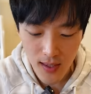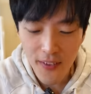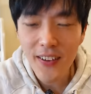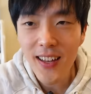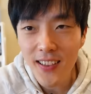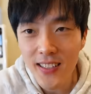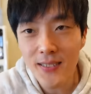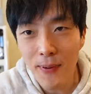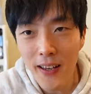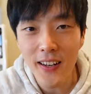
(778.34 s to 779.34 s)
I feel like this
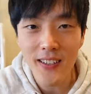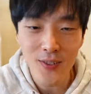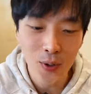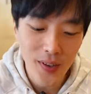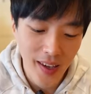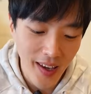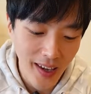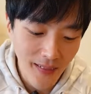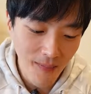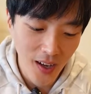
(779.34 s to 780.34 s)
spaghetti is okay.